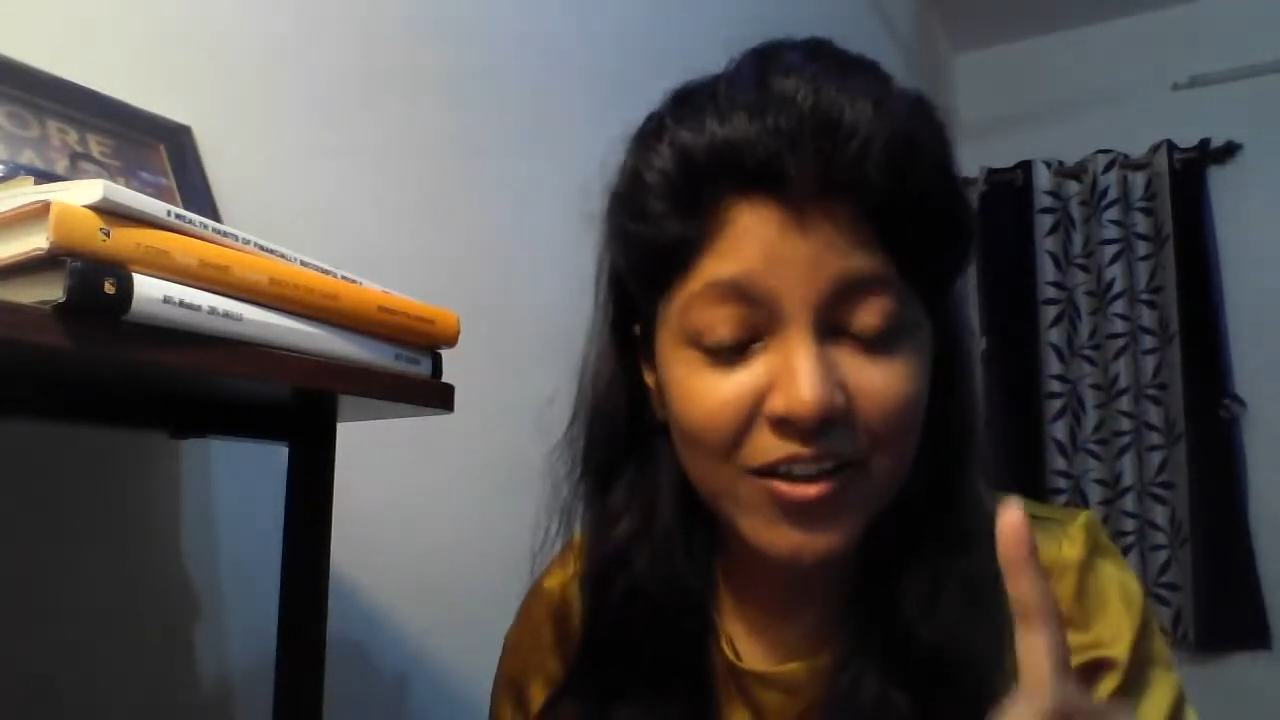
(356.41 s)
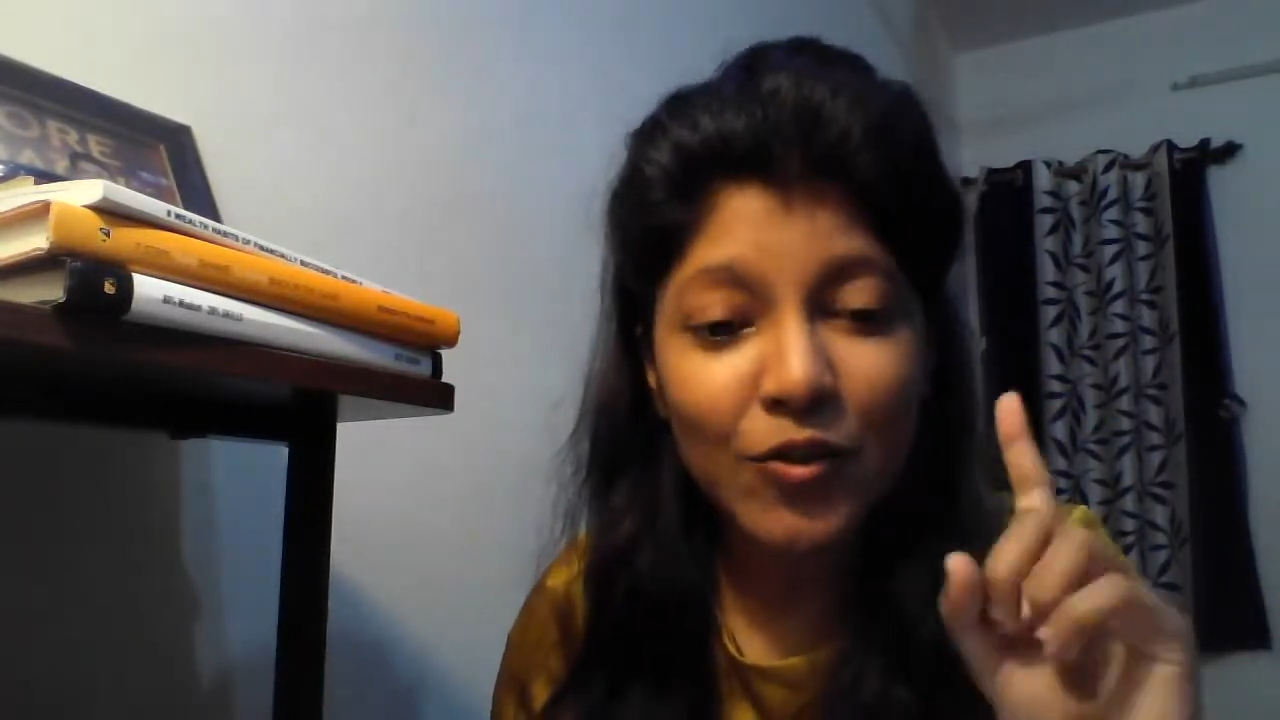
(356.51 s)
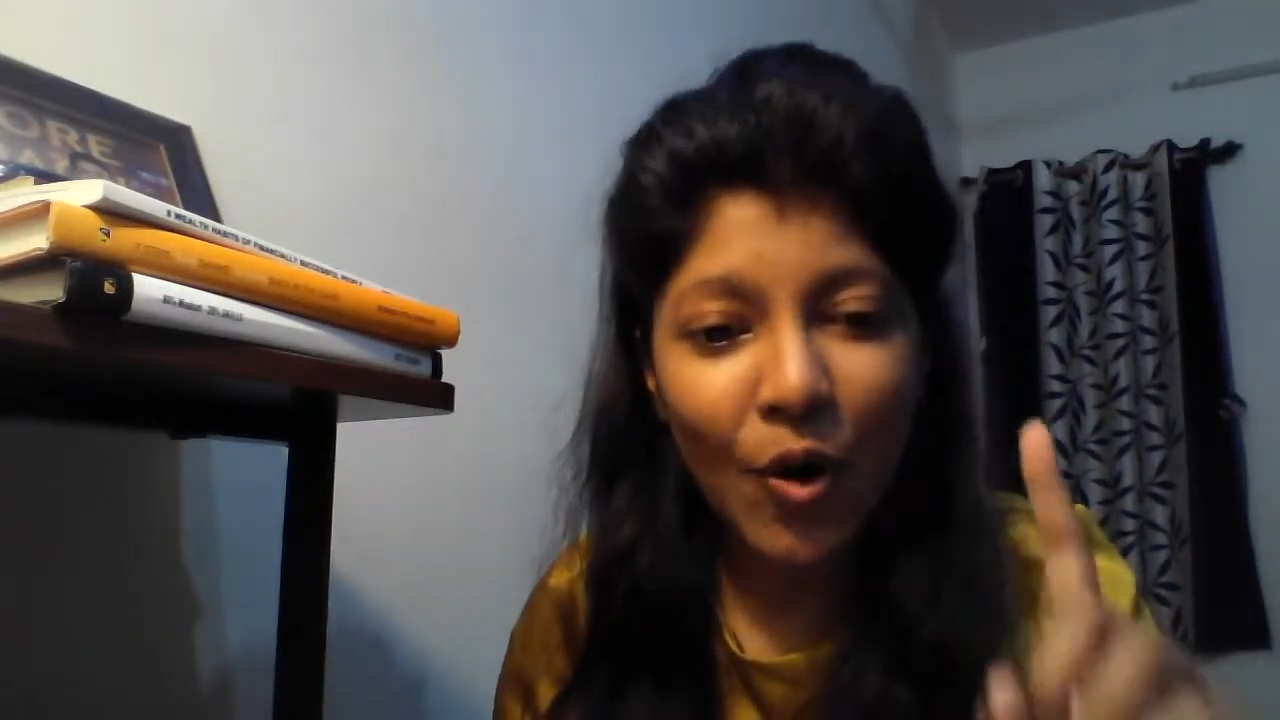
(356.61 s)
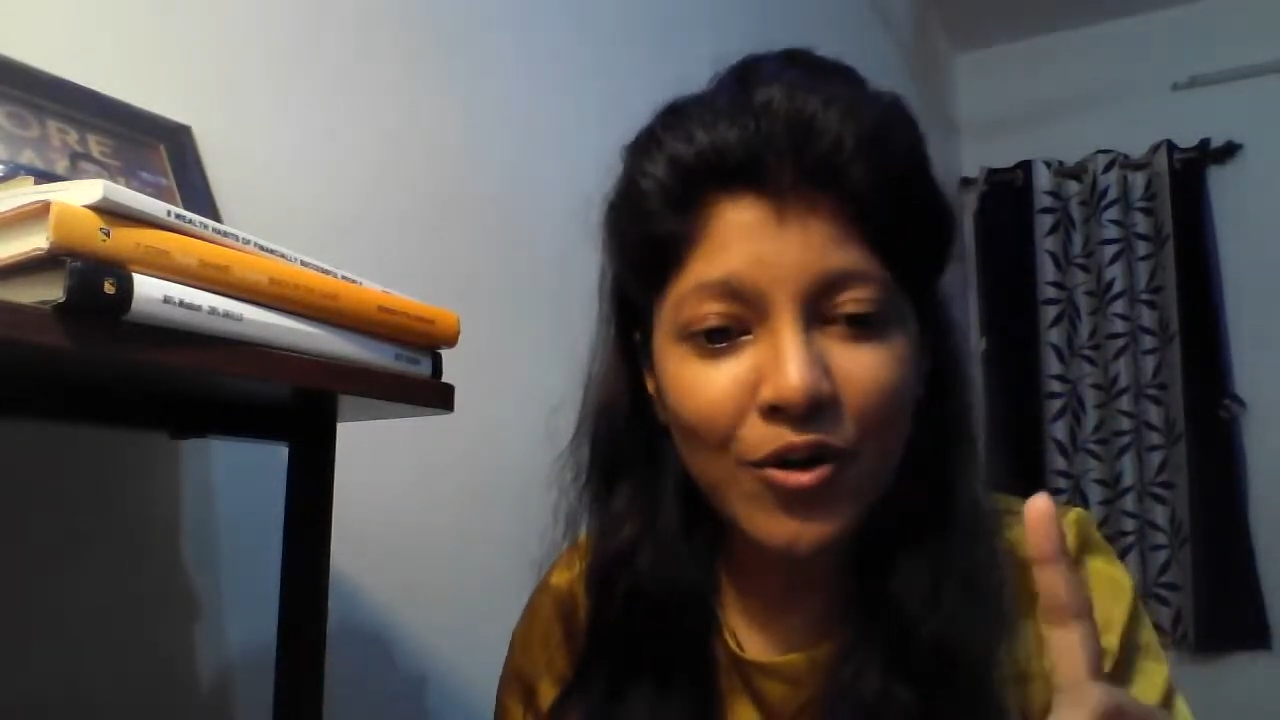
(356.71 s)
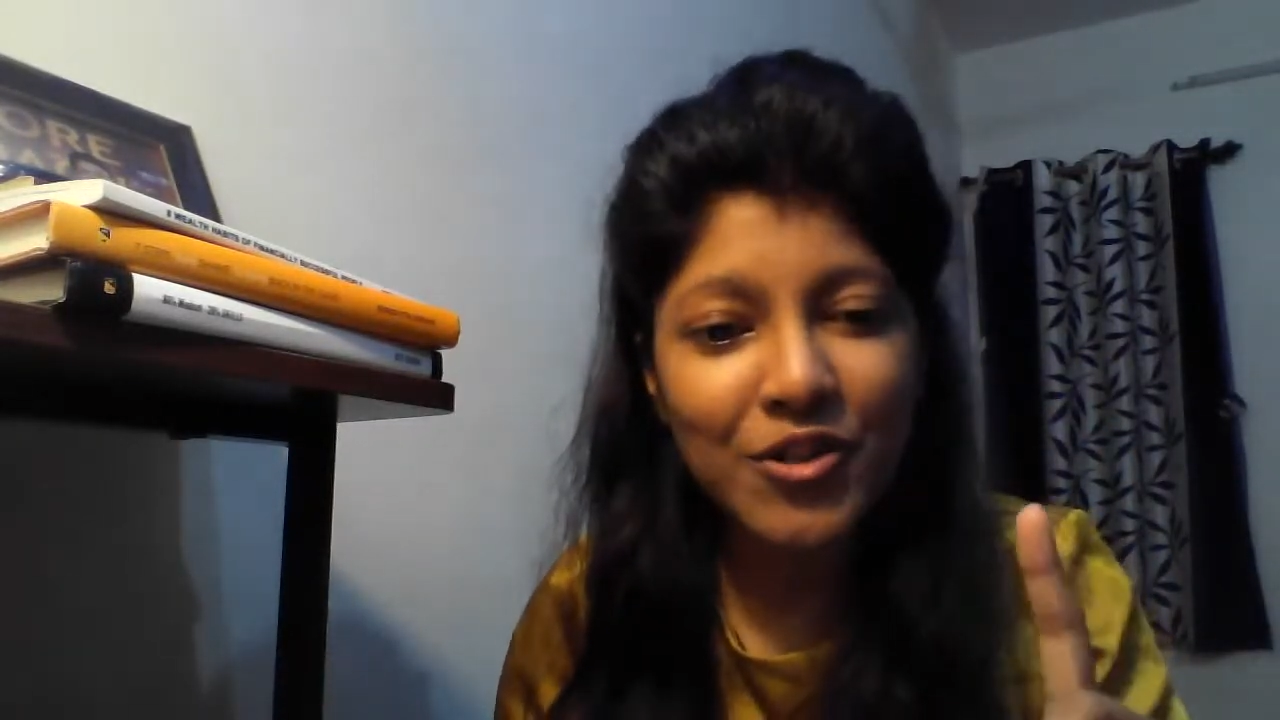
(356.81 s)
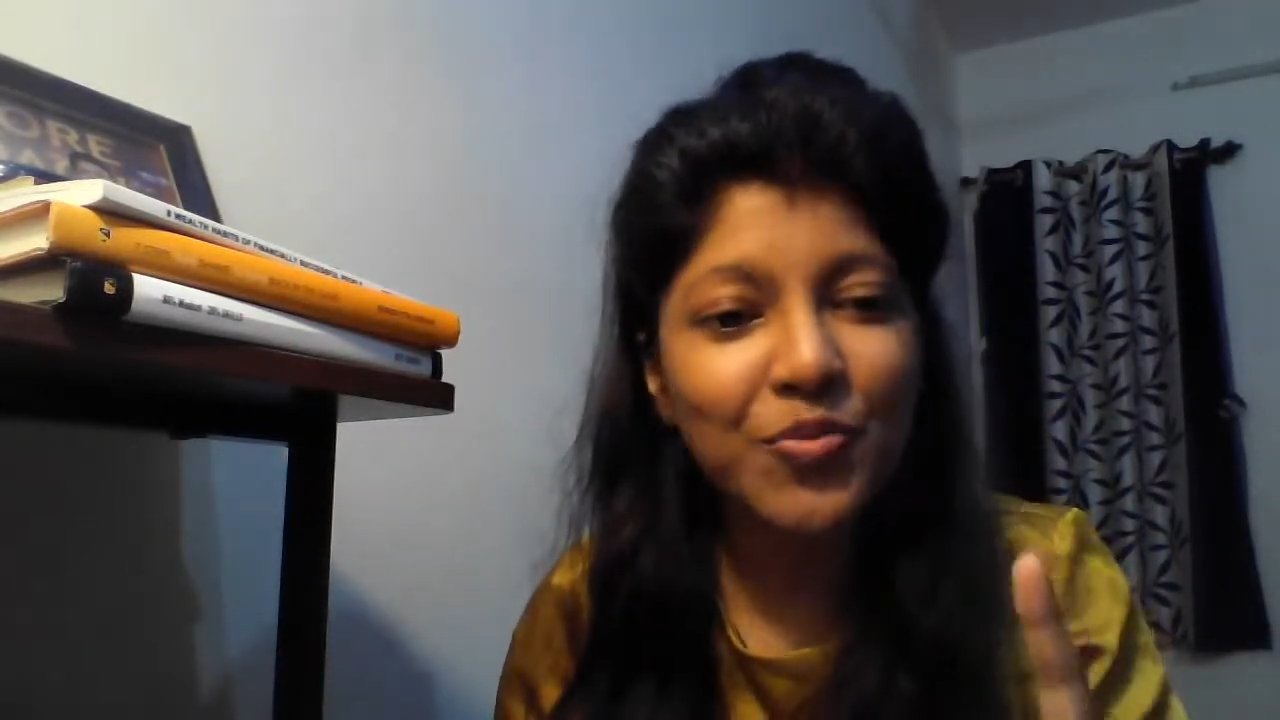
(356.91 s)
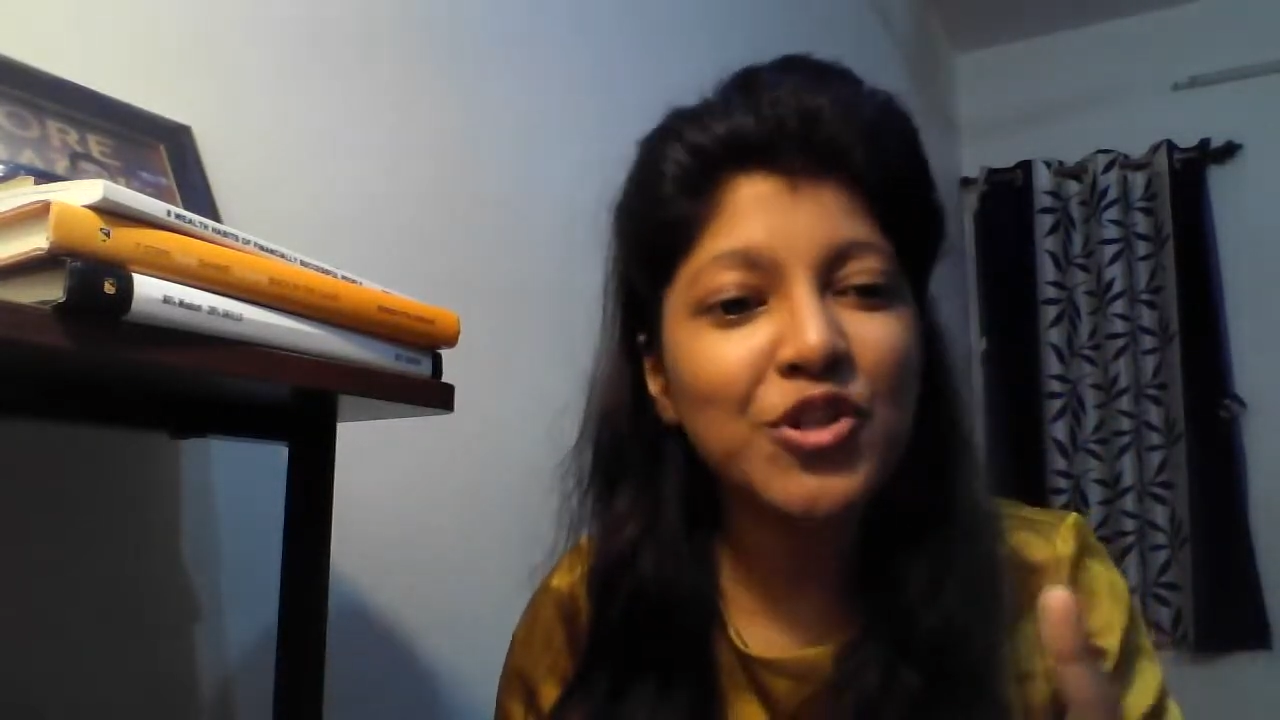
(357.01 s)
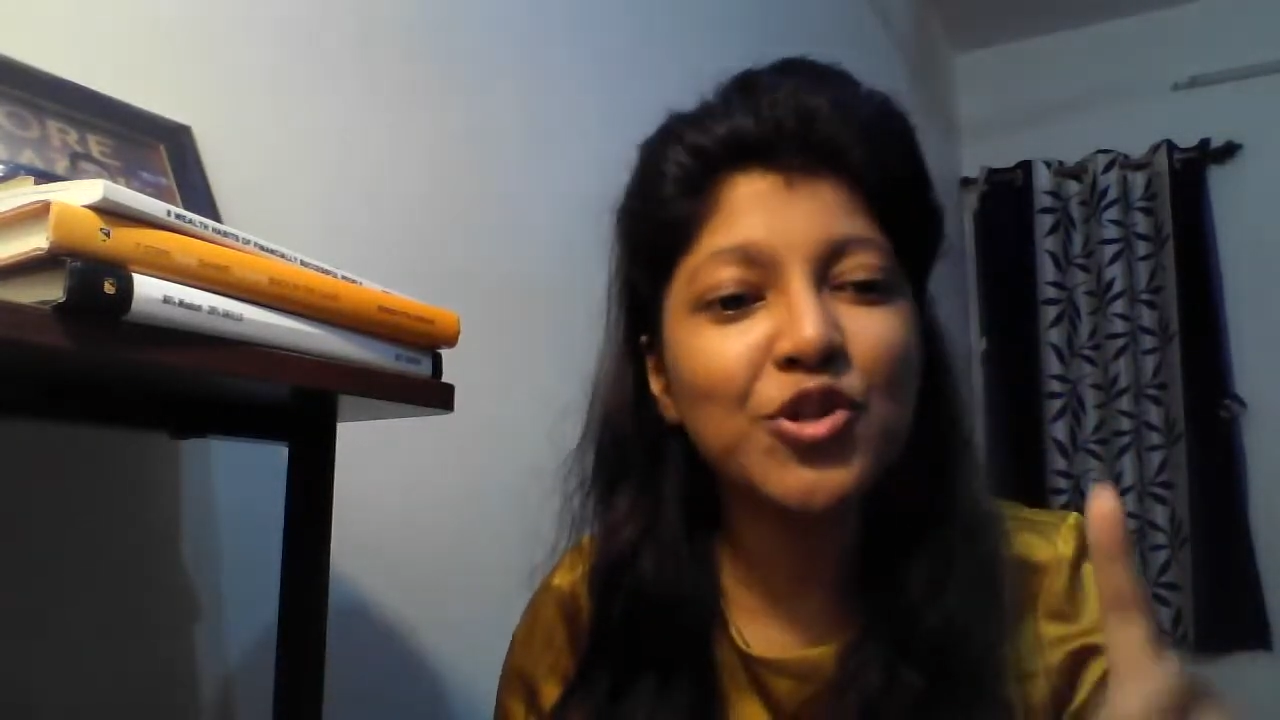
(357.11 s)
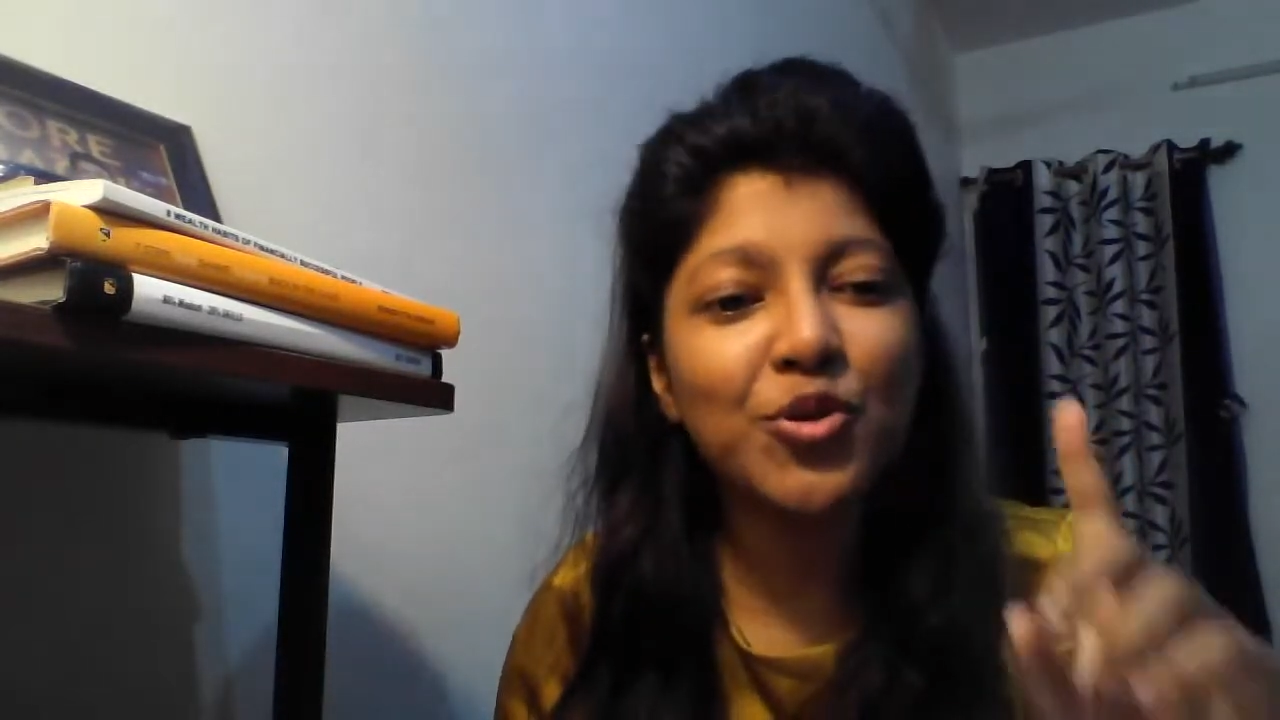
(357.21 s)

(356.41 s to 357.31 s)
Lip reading: the thoughts which